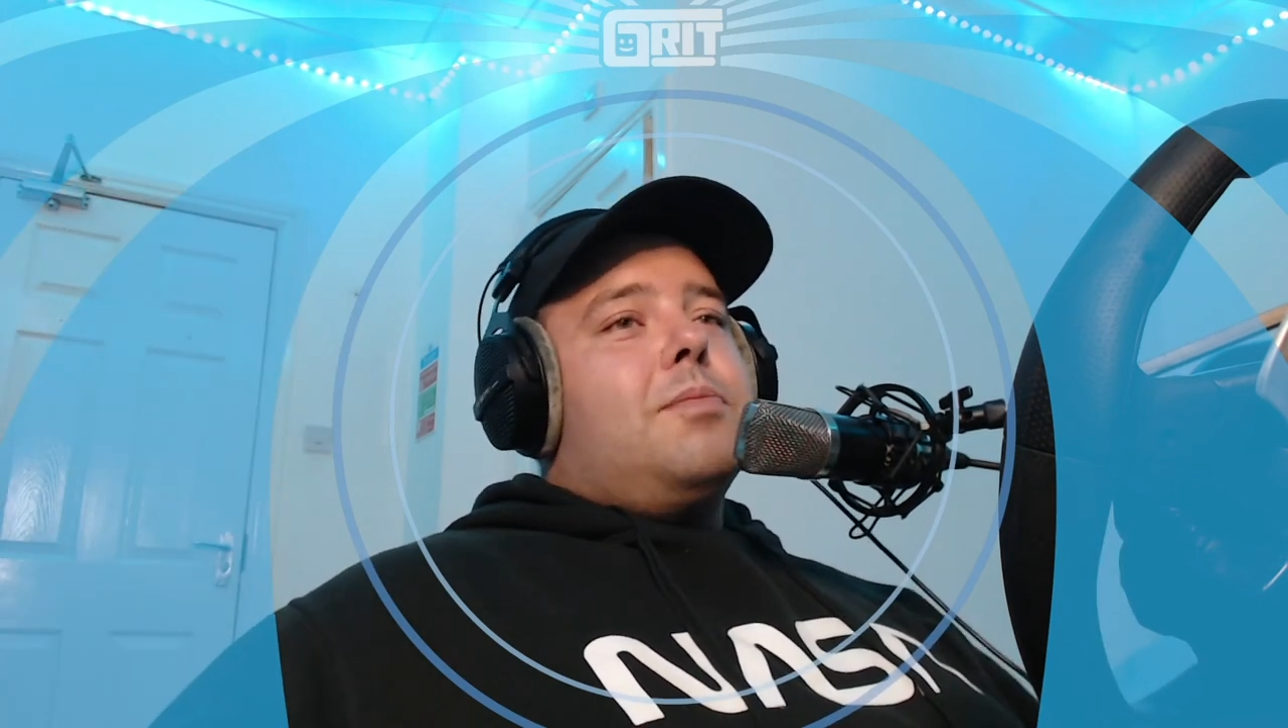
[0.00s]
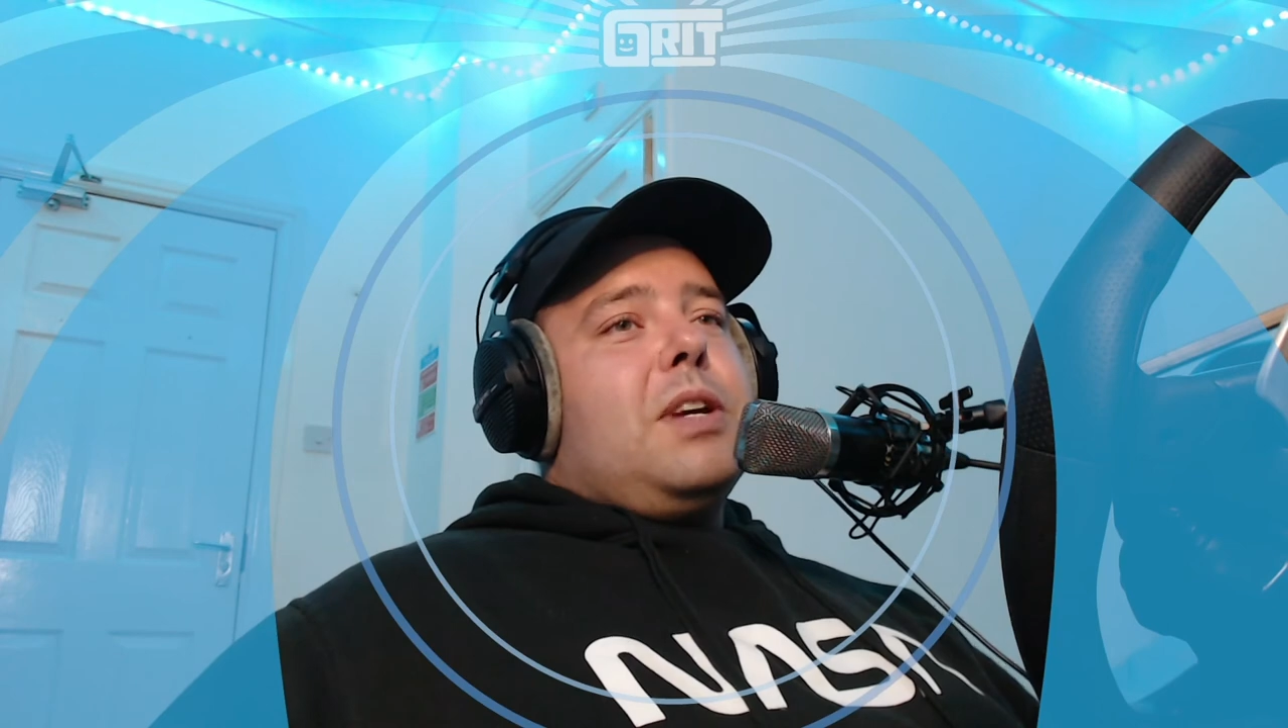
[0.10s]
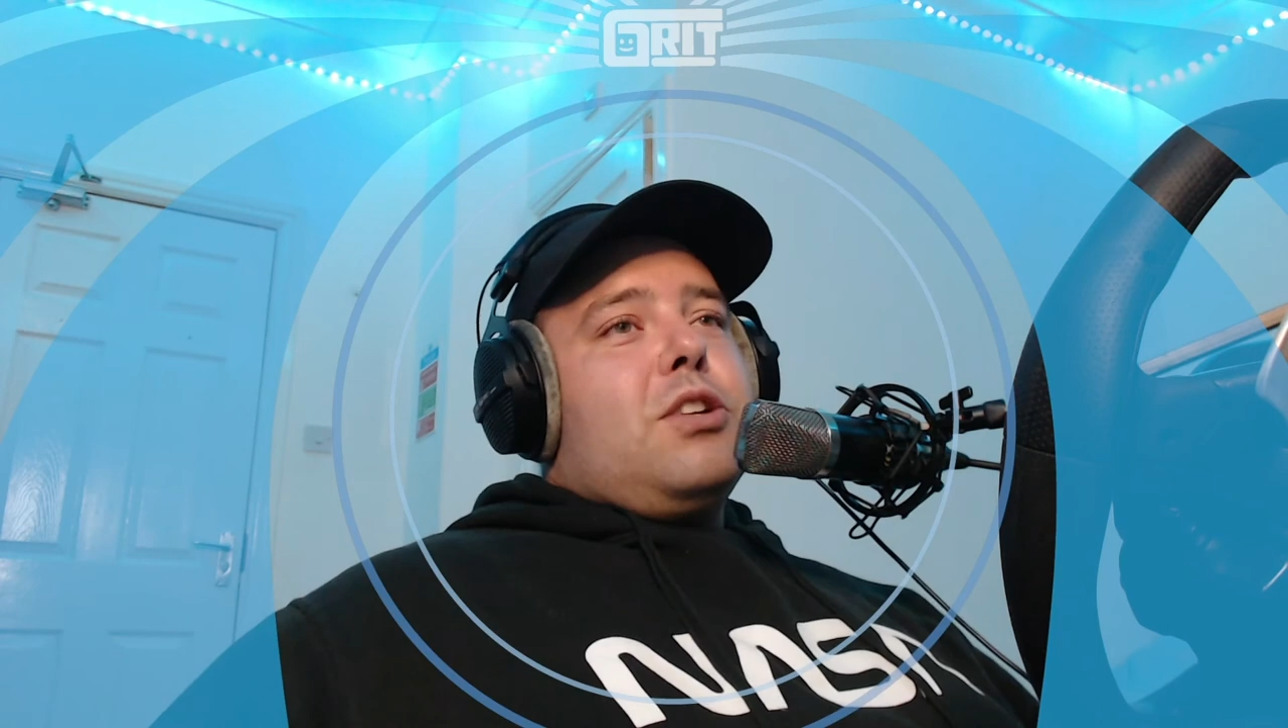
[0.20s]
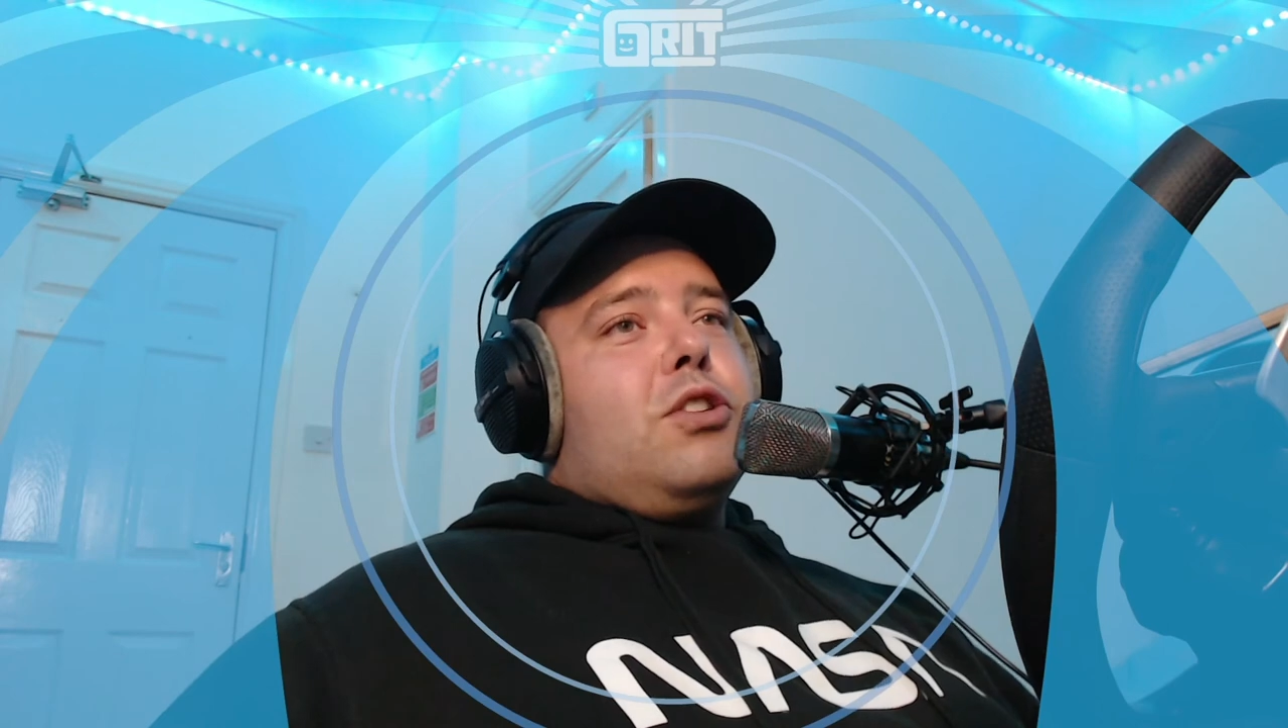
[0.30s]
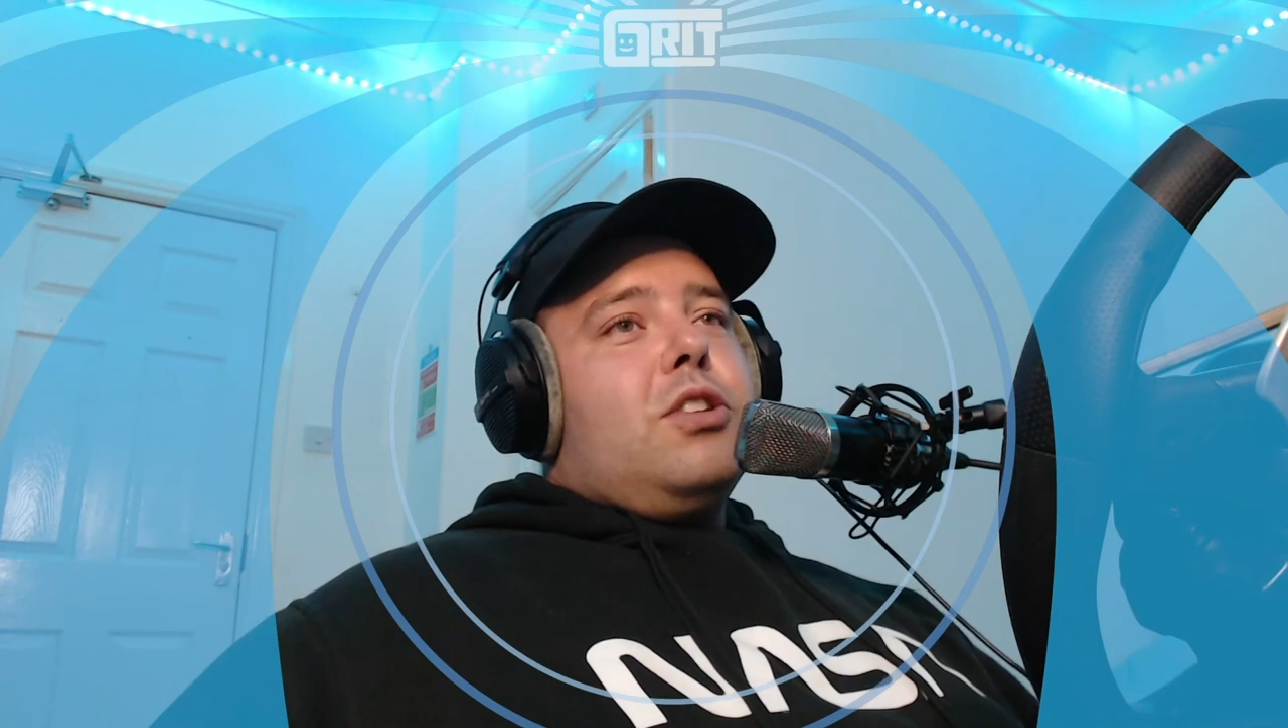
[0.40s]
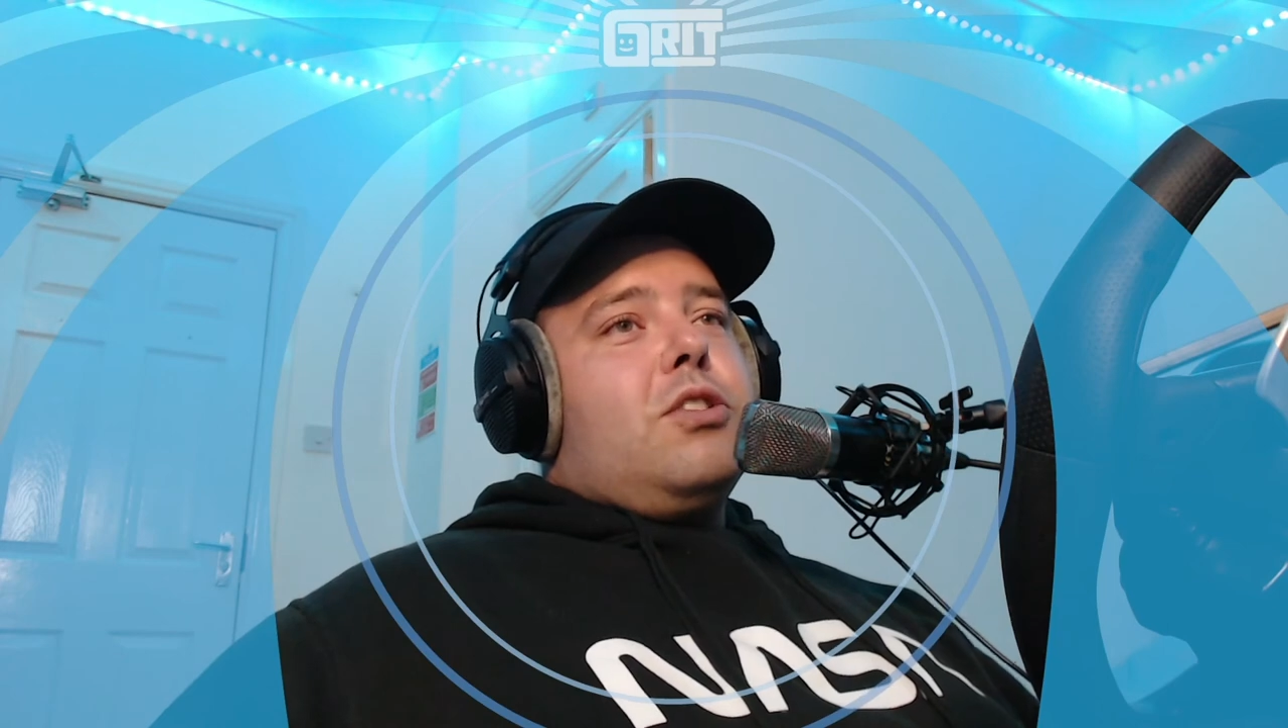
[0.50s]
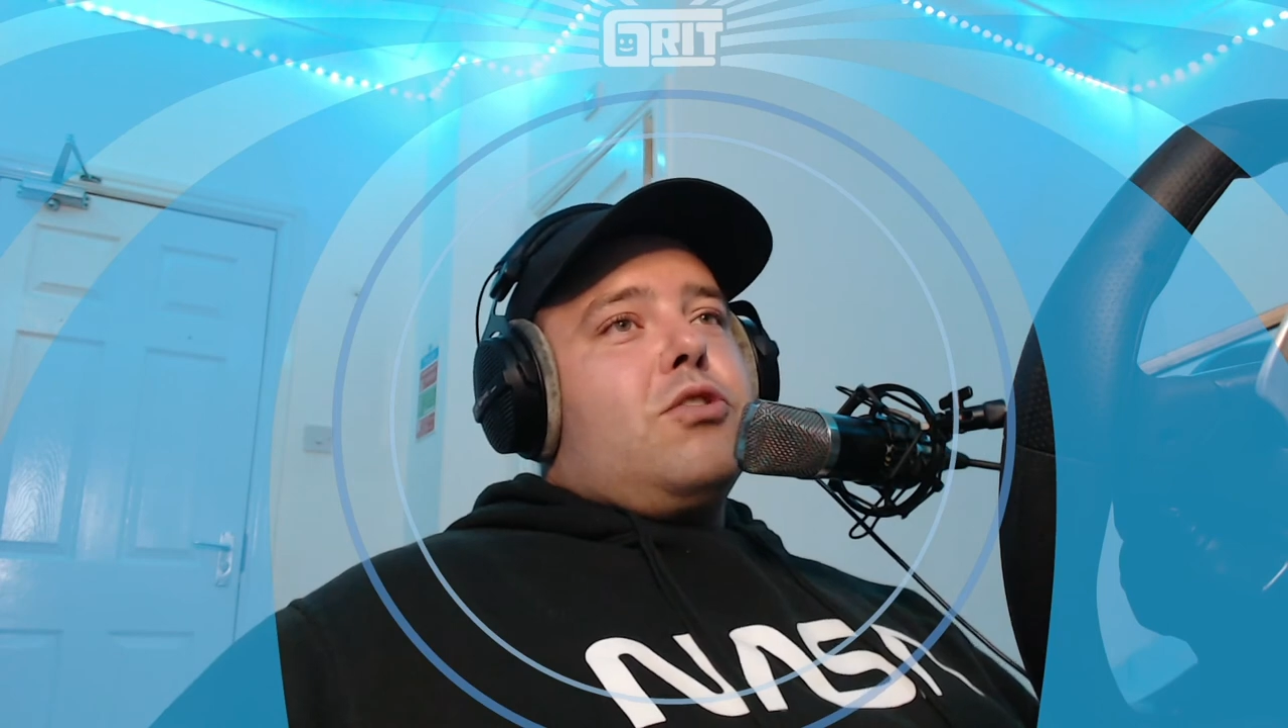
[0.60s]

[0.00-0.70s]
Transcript: Make sure you